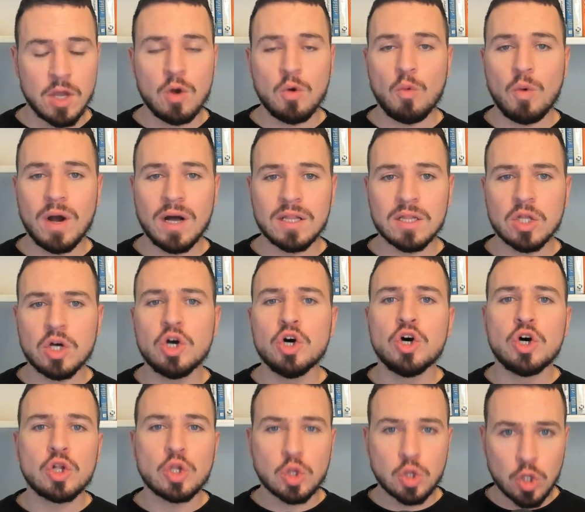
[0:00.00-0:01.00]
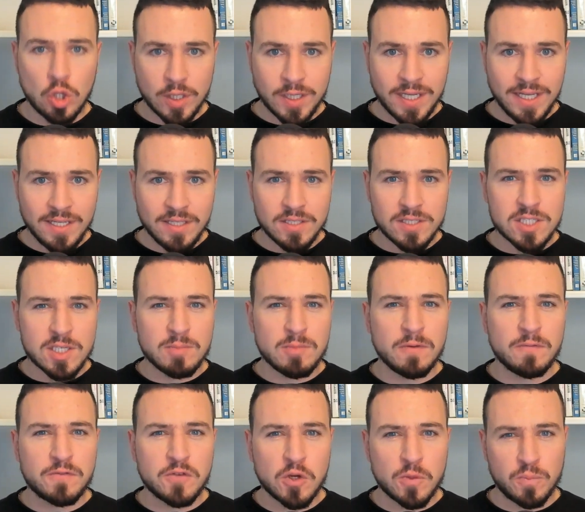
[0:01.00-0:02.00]
Well, look at some
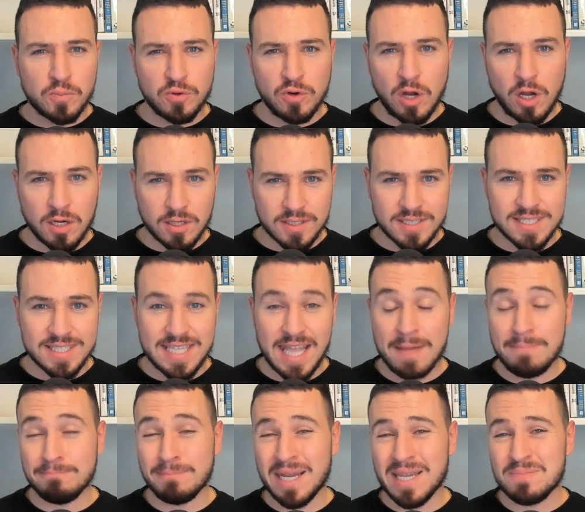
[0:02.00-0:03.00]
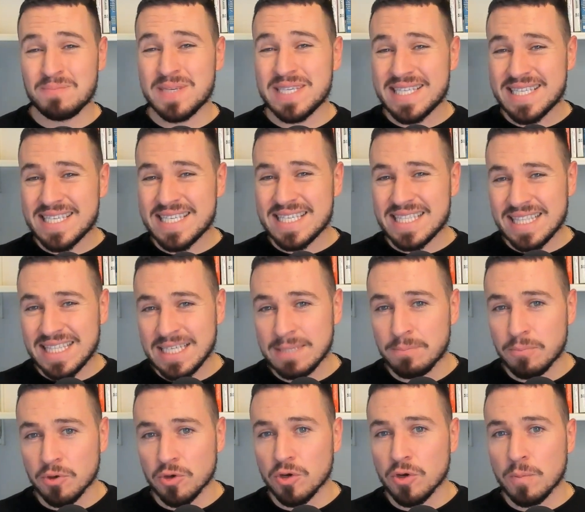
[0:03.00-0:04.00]
of your products that might be
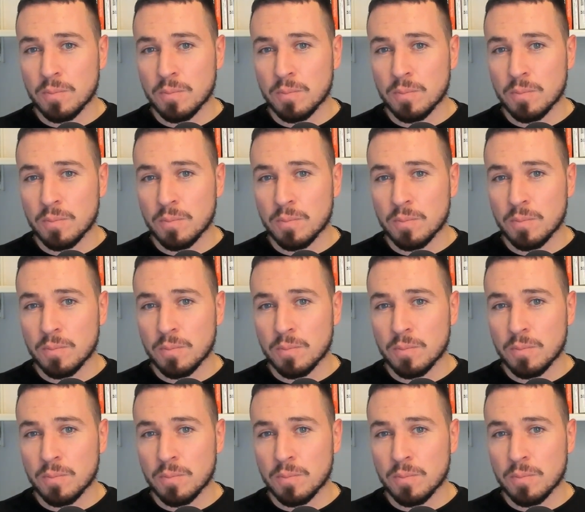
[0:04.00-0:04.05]
sleeper